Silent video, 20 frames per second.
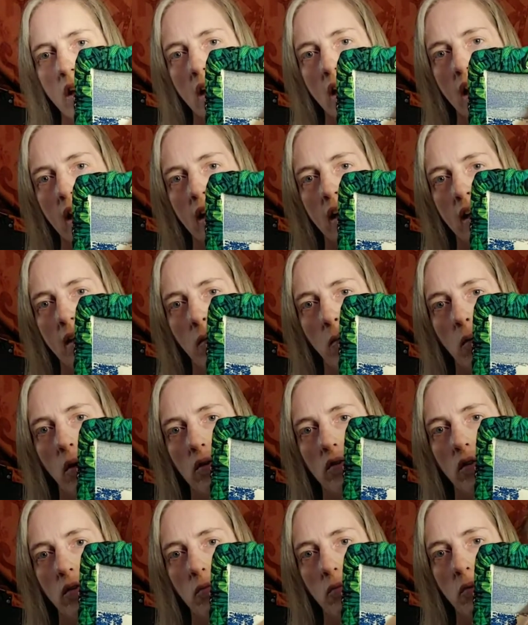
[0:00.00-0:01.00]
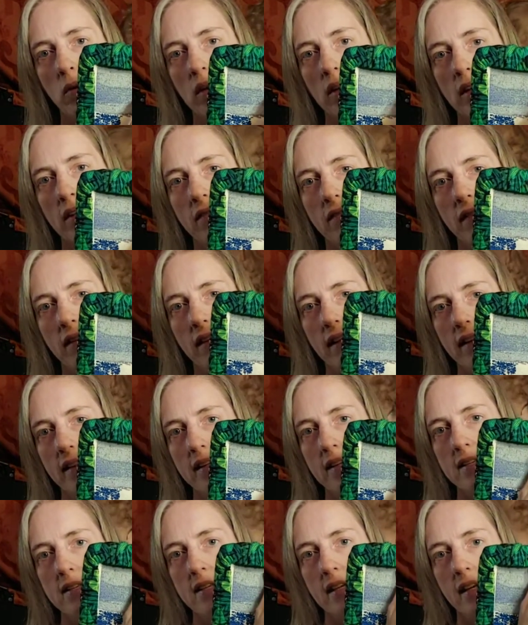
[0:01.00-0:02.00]
And I worked on really filling
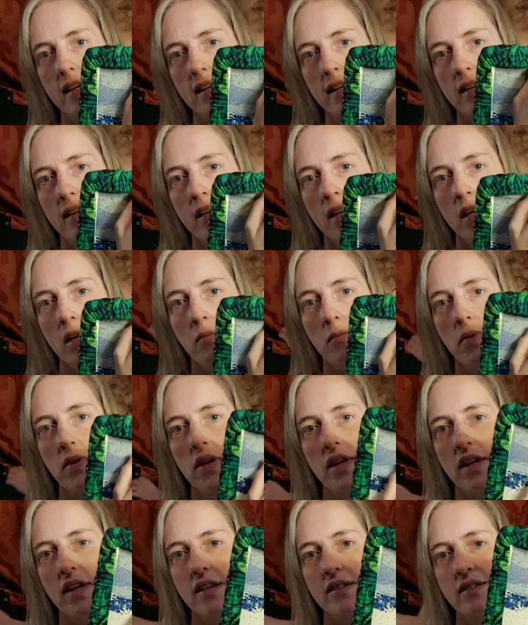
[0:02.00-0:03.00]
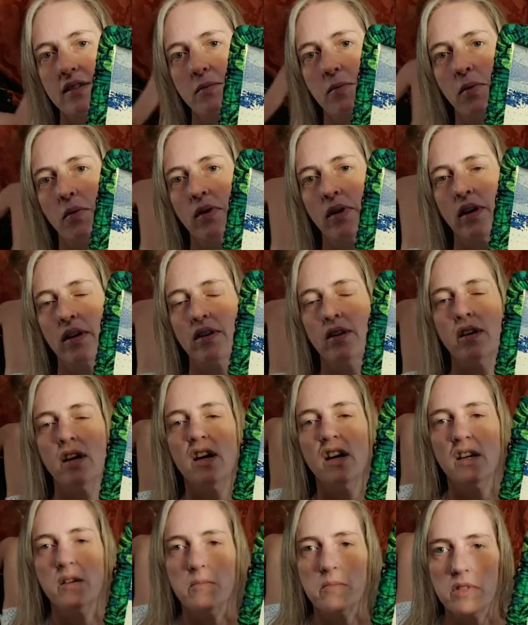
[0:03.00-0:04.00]
this in, but then I got to a point I thought,
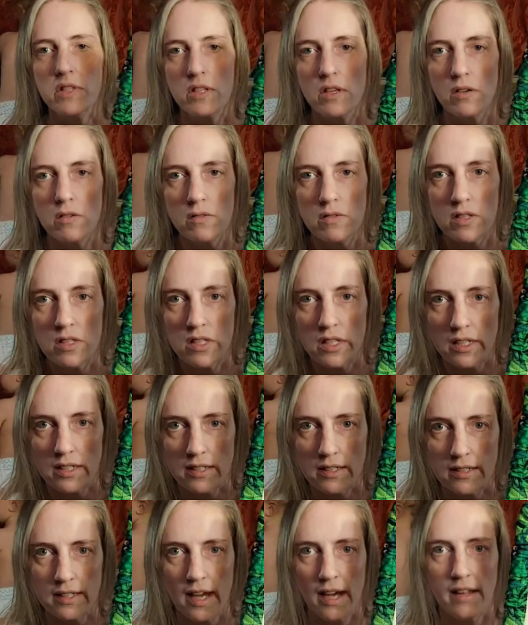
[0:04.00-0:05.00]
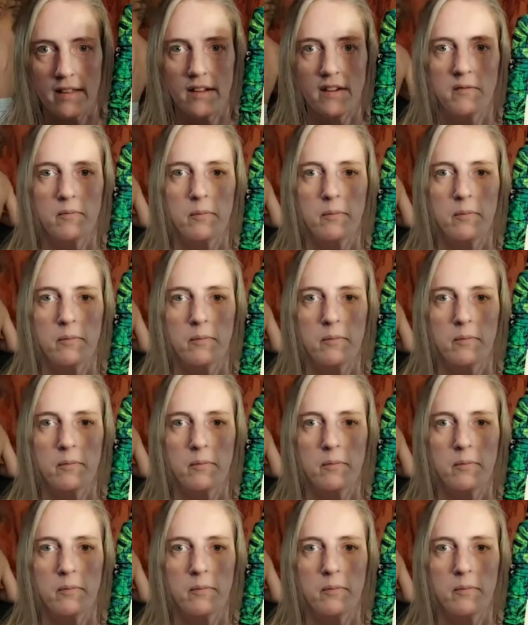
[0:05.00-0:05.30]
I am so sick to death of